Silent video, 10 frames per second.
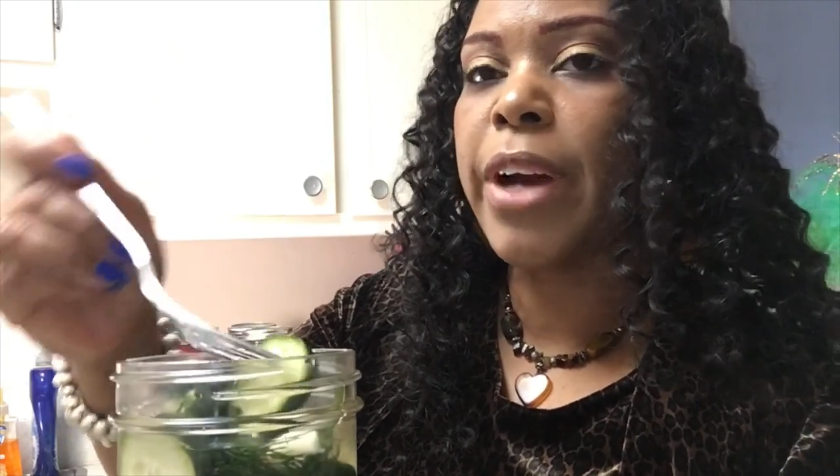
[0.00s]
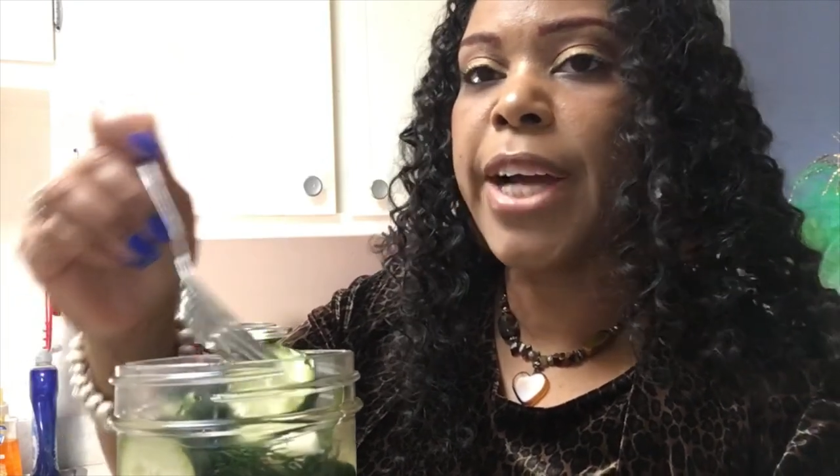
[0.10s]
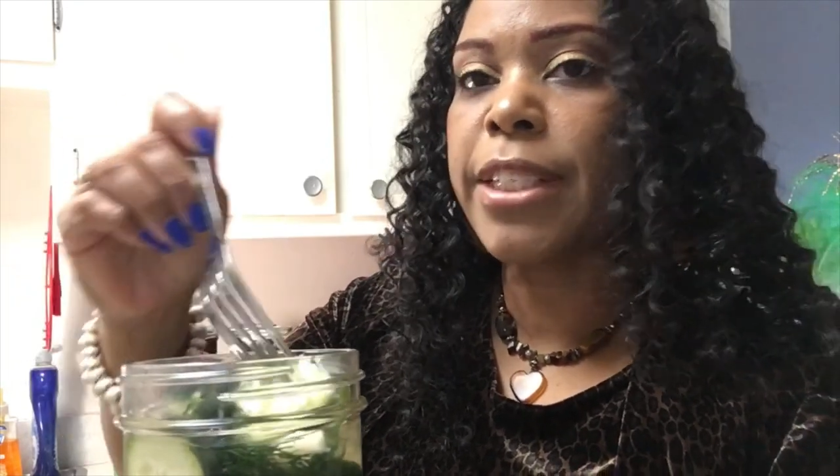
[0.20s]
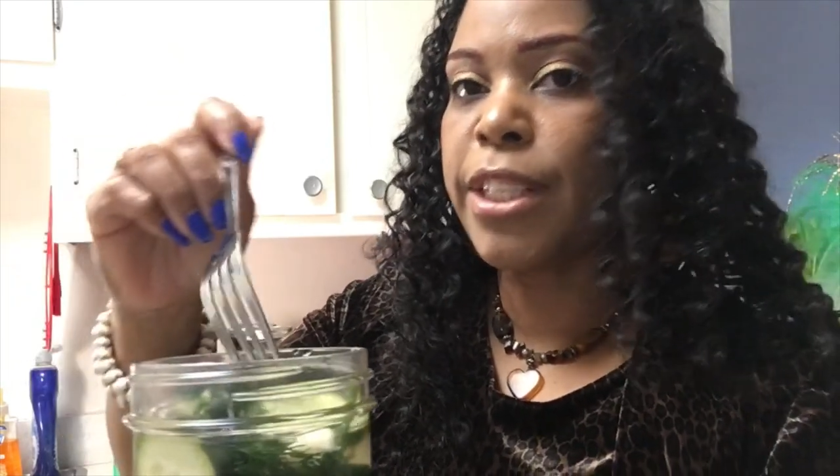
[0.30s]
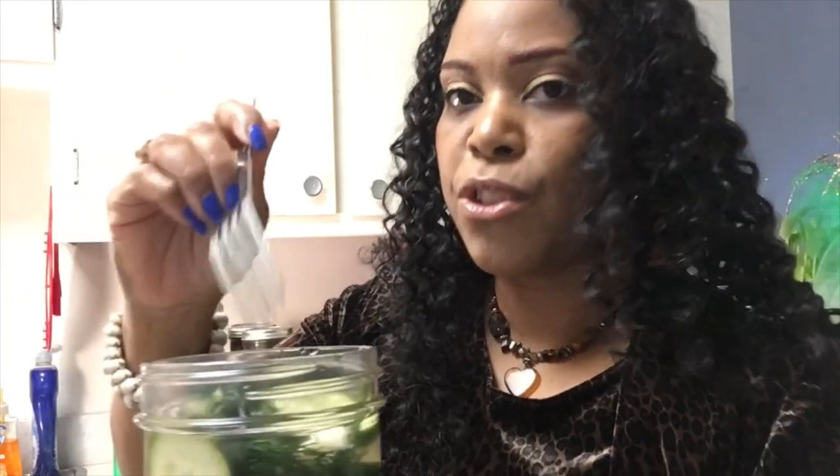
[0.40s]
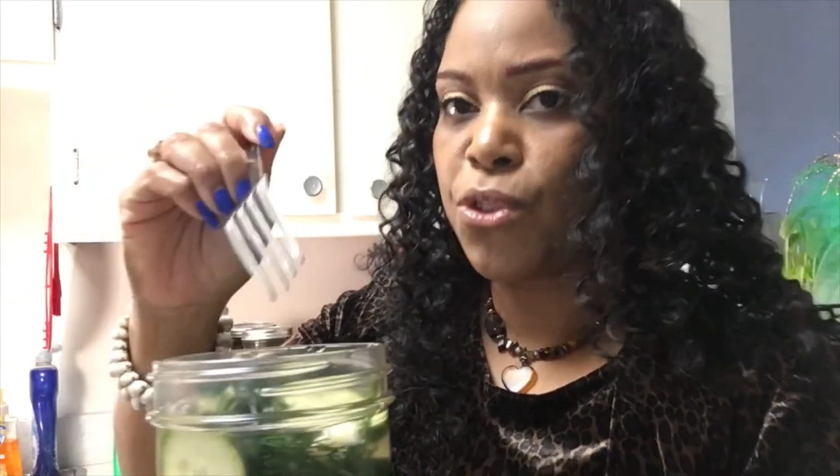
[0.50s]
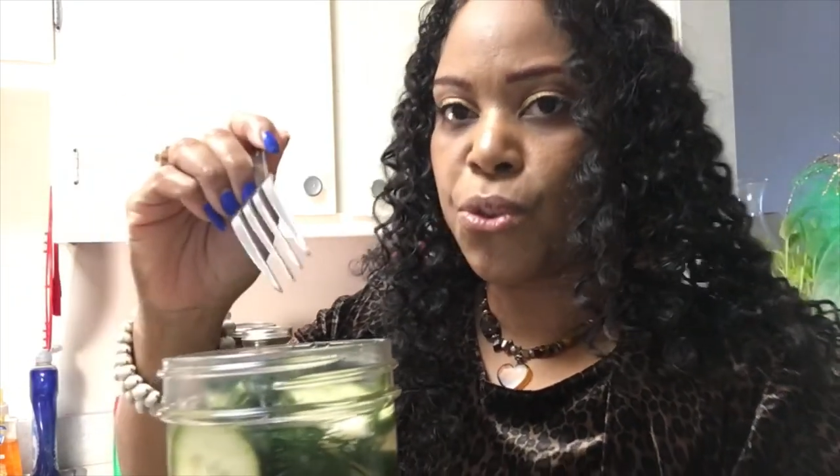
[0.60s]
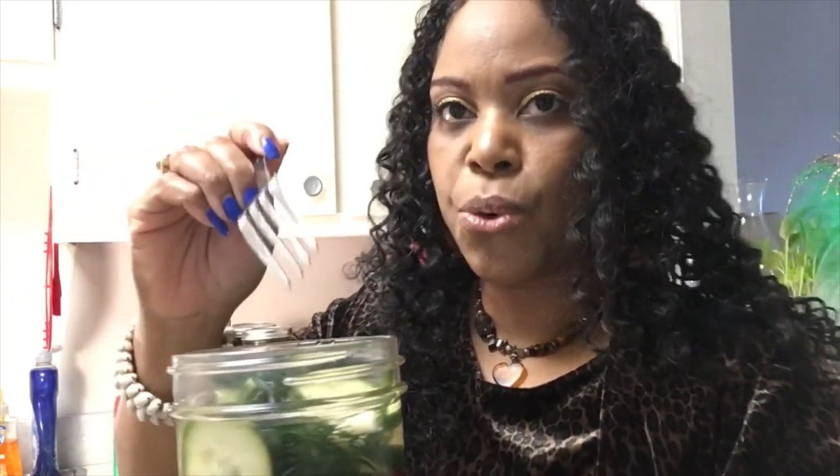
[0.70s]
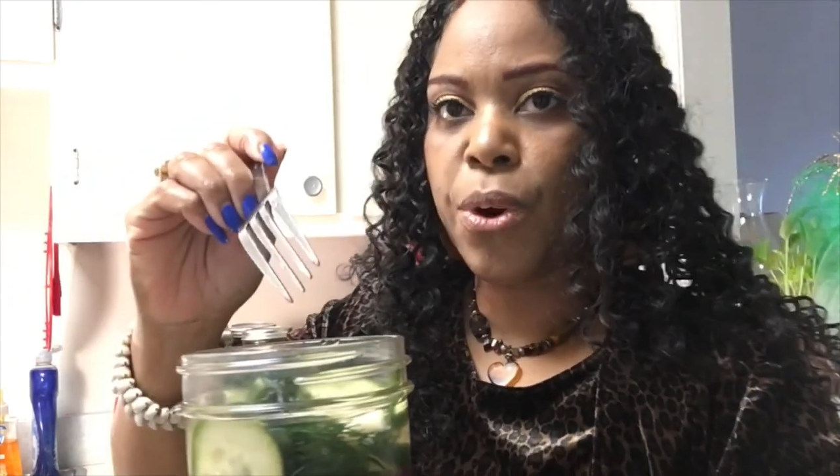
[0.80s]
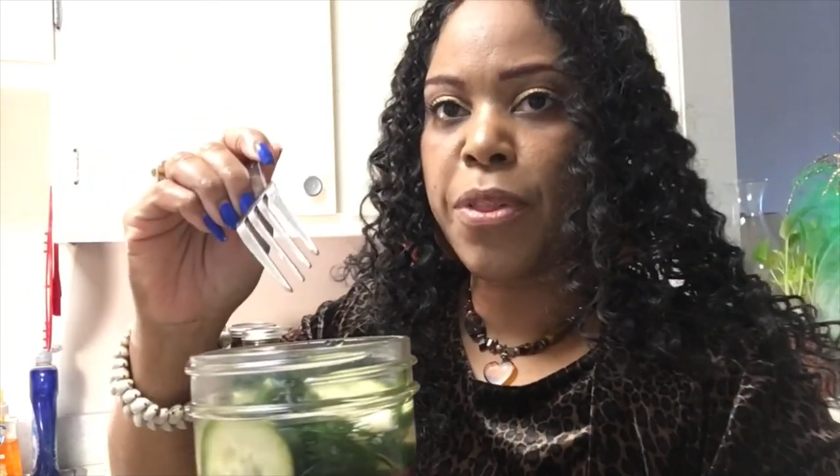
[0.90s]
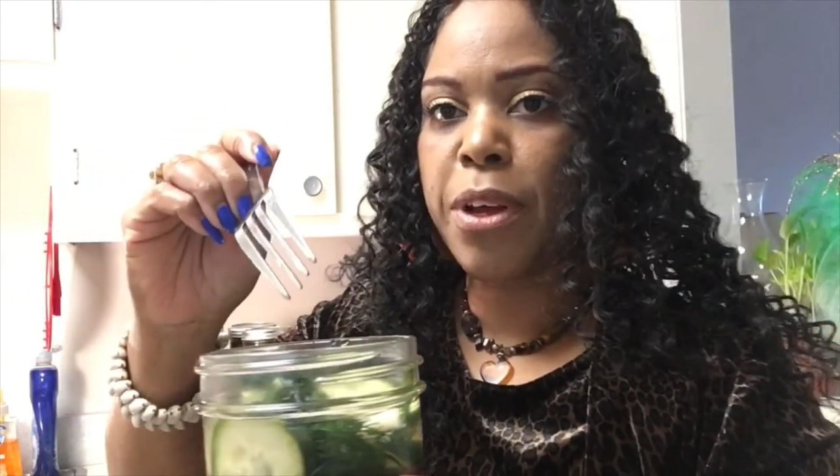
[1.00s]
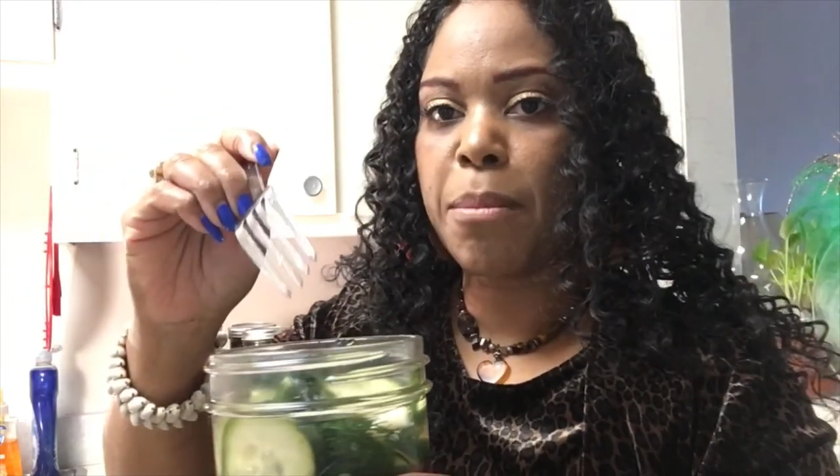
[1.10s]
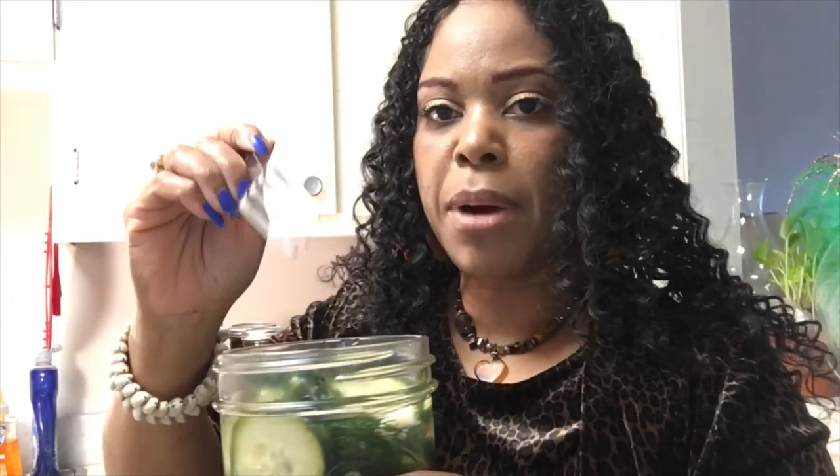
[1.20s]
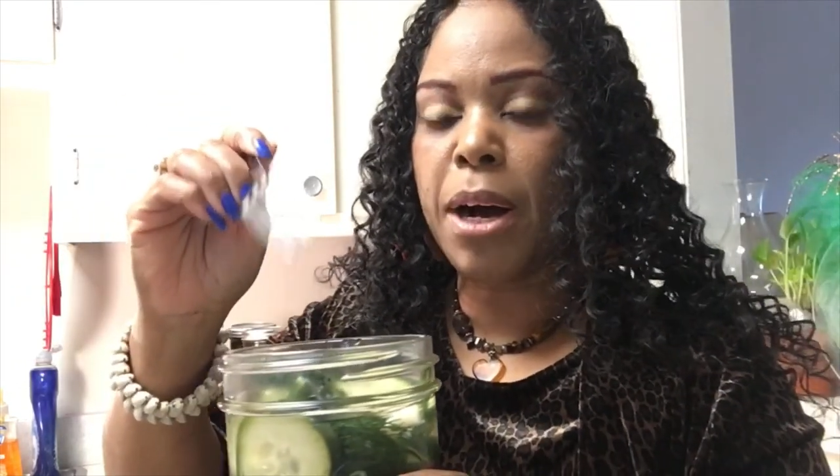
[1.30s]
I didn't store them